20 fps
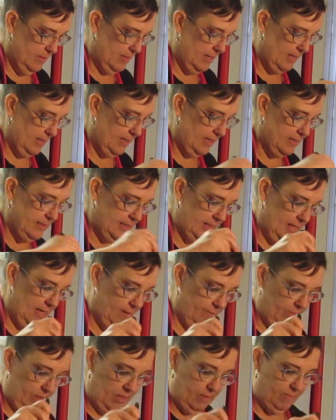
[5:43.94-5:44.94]
Like I said,
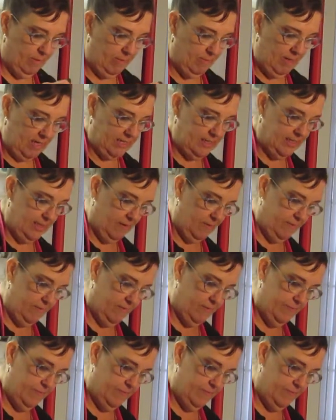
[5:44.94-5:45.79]
I'm going to be myself.